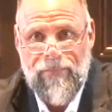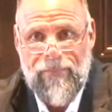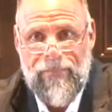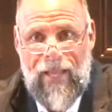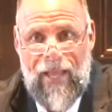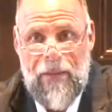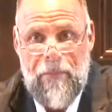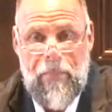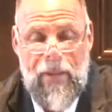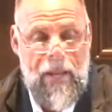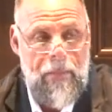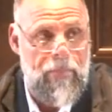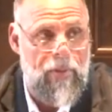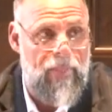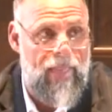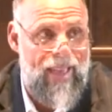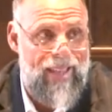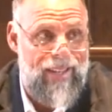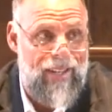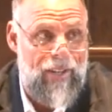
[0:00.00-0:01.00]
And people
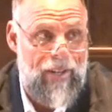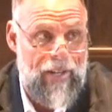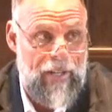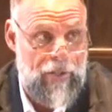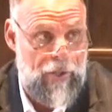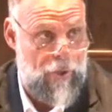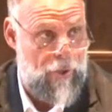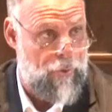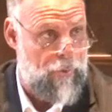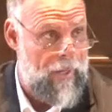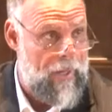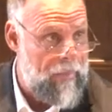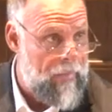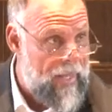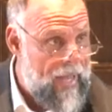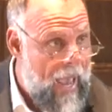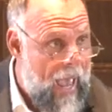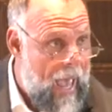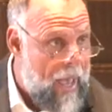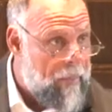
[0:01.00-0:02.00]
that are
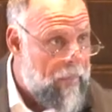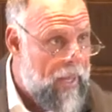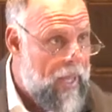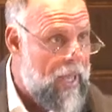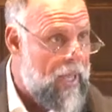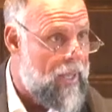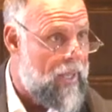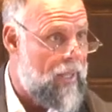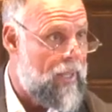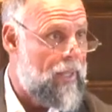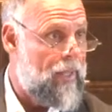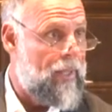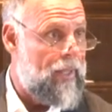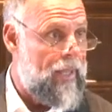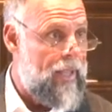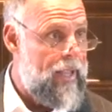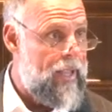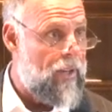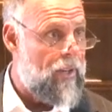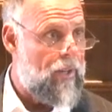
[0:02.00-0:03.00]
extremely happy
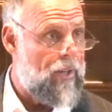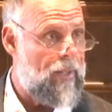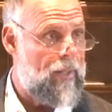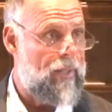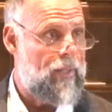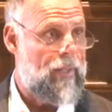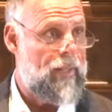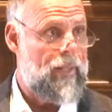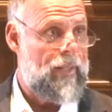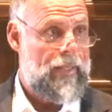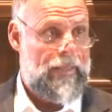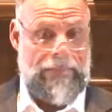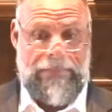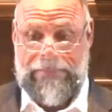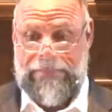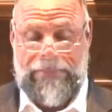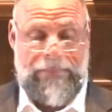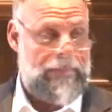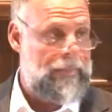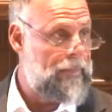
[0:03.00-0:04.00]
here,
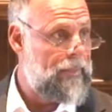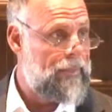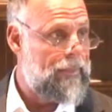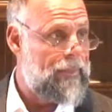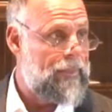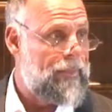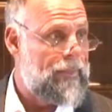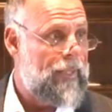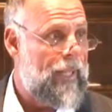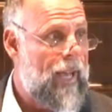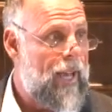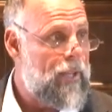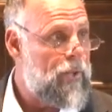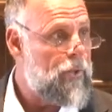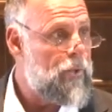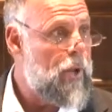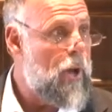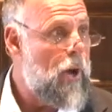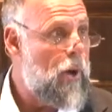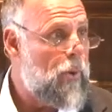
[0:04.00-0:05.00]
I
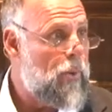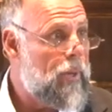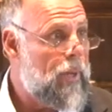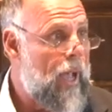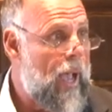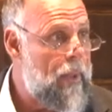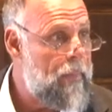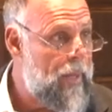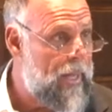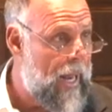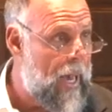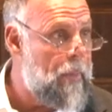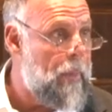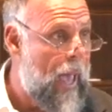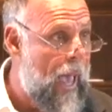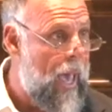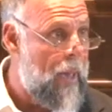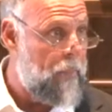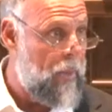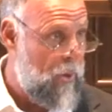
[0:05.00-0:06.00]
don't know. I mean, I'm
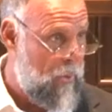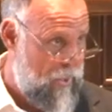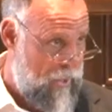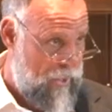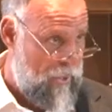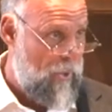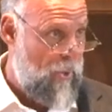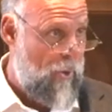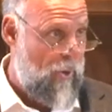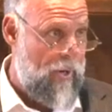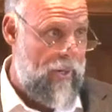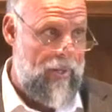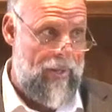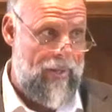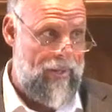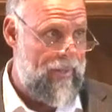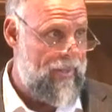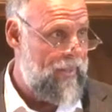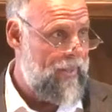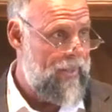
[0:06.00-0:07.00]
happy with the Lord.
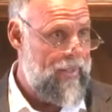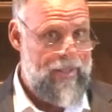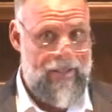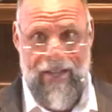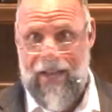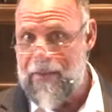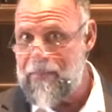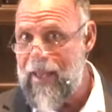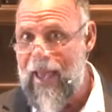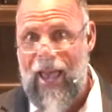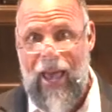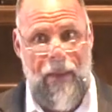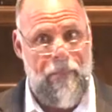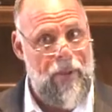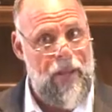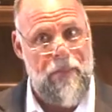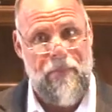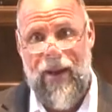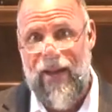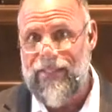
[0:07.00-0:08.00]
I'm
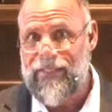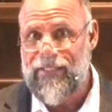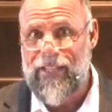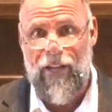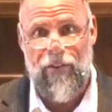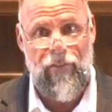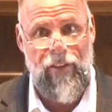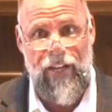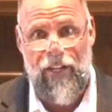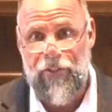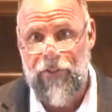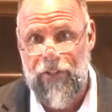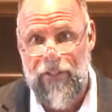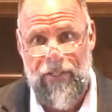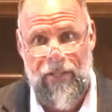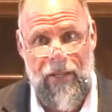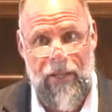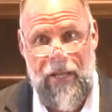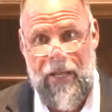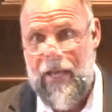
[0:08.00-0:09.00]
happy in my
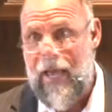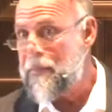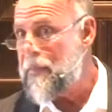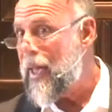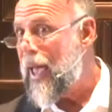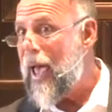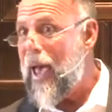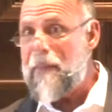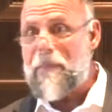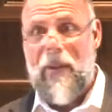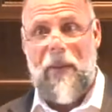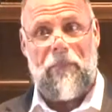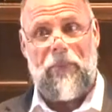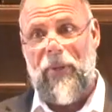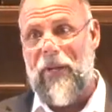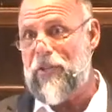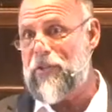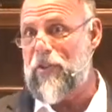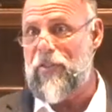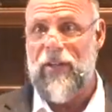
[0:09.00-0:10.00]
salvation. I'm happy
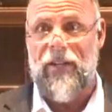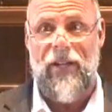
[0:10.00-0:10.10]
preaching the